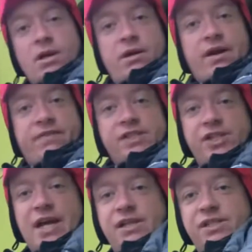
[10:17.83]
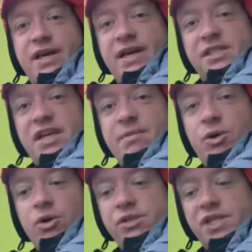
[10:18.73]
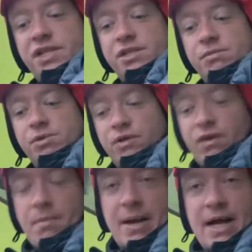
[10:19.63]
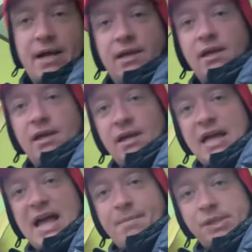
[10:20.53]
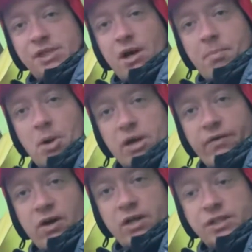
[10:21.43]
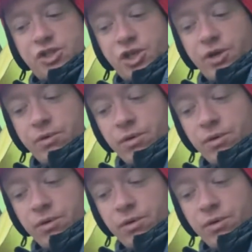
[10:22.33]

Nothing's changed there, same cook system. So I've got my MSR Pocket Rocket 2